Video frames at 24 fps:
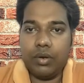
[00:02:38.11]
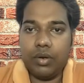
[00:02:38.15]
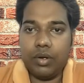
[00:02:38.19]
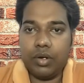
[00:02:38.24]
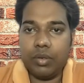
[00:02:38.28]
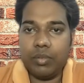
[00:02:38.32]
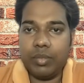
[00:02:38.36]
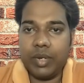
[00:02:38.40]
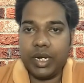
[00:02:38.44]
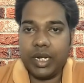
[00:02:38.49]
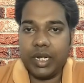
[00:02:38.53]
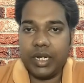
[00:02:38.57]

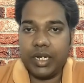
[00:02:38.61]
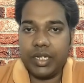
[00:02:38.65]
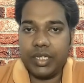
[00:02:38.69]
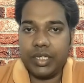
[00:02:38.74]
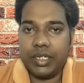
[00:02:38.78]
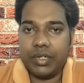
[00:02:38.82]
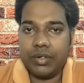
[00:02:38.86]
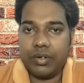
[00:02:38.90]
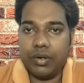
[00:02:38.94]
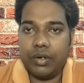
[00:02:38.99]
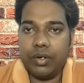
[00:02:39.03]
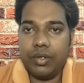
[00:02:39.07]
automatically
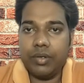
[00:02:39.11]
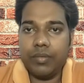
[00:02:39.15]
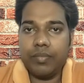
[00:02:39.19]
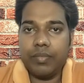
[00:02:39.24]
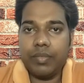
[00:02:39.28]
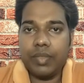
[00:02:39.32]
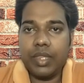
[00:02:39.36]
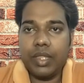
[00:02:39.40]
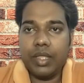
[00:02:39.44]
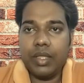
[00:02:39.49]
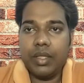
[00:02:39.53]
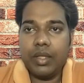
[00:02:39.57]
installed
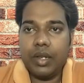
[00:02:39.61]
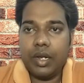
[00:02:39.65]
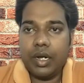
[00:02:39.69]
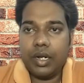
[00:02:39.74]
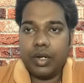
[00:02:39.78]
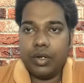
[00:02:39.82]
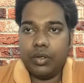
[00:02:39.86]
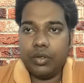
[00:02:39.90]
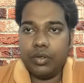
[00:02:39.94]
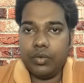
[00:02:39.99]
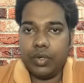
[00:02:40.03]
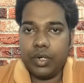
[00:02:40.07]

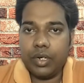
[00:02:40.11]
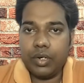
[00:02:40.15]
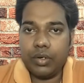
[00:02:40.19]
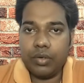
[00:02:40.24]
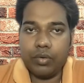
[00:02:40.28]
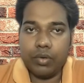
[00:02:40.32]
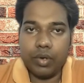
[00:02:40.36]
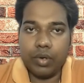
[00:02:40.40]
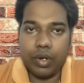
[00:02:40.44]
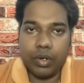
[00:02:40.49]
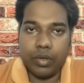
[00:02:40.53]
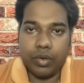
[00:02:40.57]
to your
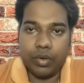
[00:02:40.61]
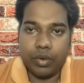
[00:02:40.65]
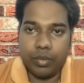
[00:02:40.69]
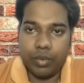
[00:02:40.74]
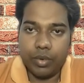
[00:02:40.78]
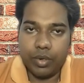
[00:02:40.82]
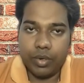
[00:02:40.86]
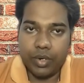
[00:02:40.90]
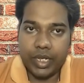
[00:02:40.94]
Google Chrome.